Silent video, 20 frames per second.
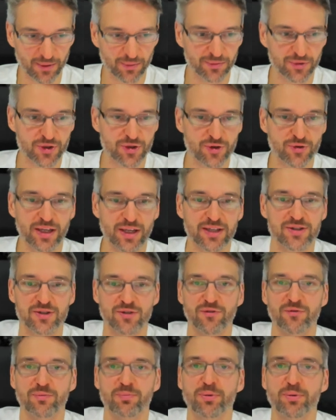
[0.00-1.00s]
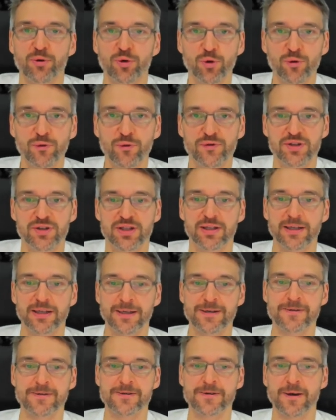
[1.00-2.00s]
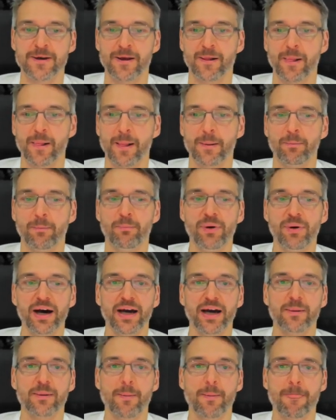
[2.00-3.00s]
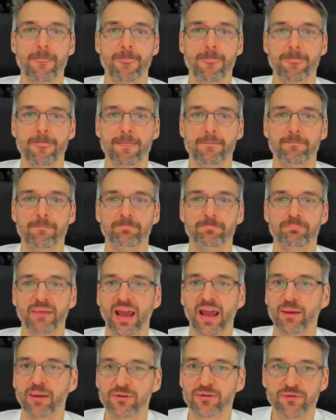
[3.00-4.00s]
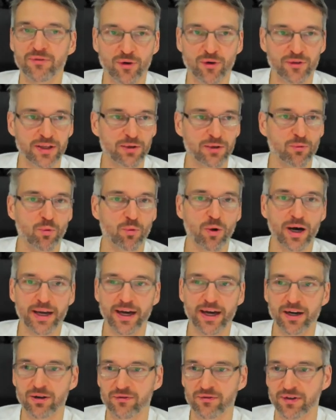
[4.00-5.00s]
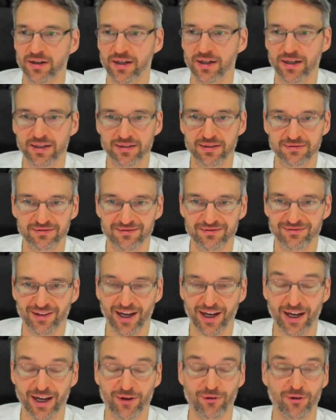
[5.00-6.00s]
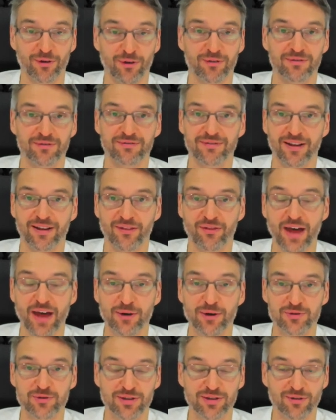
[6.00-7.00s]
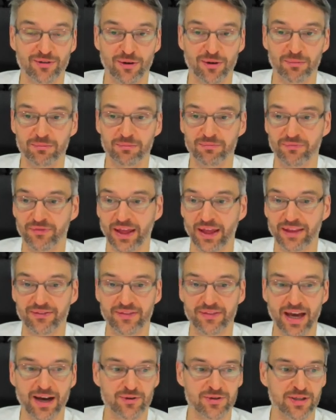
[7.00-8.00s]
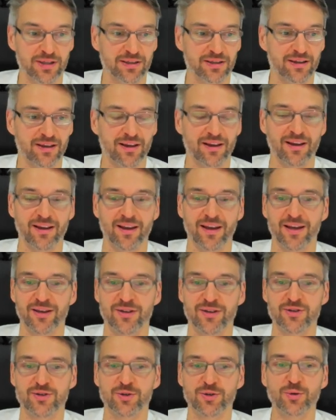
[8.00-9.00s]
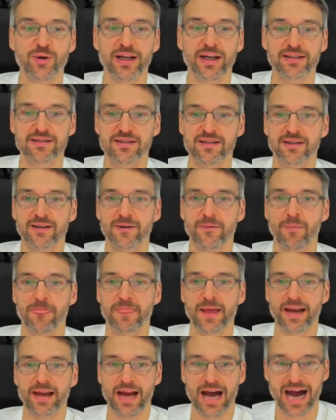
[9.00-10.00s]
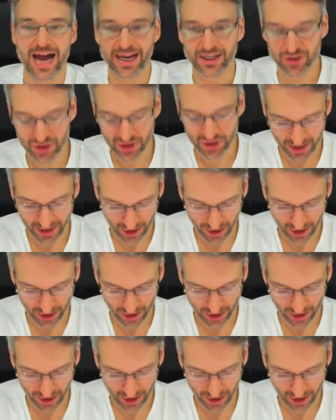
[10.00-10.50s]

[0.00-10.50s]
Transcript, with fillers: tricks of proofs, but maybe for the one out of a, I don't know, a thousand or 10,000 students that actually are